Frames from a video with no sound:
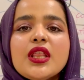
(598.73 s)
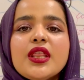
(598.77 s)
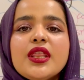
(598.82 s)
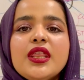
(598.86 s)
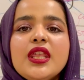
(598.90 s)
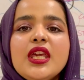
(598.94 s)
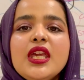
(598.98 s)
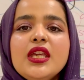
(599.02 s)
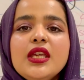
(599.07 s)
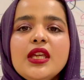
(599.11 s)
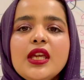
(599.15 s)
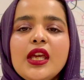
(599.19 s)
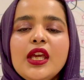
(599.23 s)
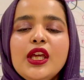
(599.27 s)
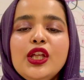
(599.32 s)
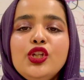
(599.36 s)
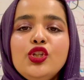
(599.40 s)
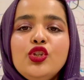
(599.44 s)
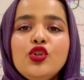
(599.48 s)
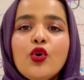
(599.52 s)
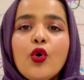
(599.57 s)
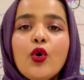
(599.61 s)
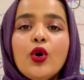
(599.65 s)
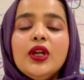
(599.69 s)
thing in
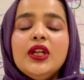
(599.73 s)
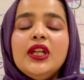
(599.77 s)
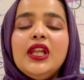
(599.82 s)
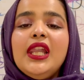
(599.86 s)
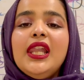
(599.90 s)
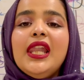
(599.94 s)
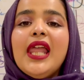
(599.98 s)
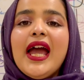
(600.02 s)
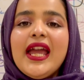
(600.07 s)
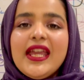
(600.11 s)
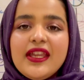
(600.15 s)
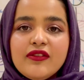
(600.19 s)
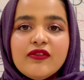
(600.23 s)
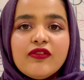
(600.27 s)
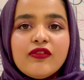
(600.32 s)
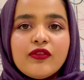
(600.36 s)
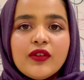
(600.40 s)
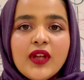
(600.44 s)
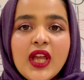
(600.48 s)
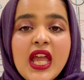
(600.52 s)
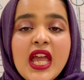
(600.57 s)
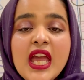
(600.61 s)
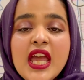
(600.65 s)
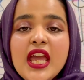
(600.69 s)
your life.
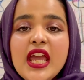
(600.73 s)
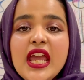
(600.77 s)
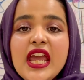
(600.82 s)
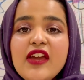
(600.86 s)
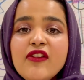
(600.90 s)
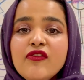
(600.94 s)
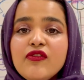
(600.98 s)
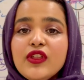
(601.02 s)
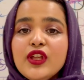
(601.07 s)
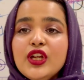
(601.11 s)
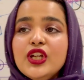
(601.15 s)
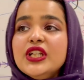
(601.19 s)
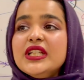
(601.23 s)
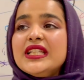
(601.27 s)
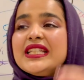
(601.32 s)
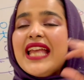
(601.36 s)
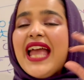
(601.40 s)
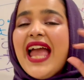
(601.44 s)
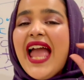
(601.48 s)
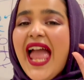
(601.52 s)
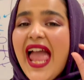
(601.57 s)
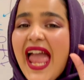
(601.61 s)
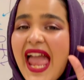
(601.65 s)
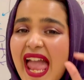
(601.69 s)
If there's
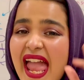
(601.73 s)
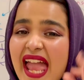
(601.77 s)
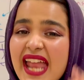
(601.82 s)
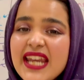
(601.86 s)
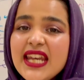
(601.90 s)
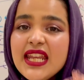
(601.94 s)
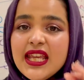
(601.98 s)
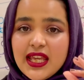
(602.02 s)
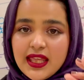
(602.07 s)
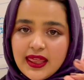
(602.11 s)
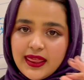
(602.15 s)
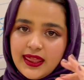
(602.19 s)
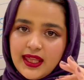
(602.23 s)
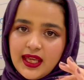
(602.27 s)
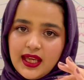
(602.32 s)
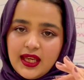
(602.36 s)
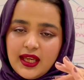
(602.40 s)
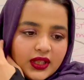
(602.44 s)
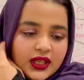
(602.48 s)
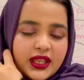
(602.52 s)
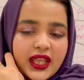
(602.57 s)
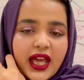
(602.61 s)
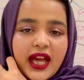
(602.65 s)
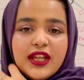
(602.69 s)

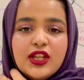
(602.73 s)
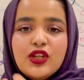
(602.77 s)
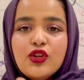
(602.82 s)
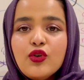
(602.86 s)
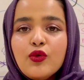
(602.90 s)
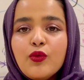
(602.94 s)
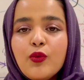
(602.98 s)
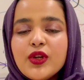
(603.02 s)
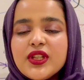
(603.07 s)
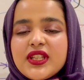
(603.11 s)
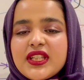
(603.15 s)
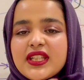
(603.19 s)
anything that you would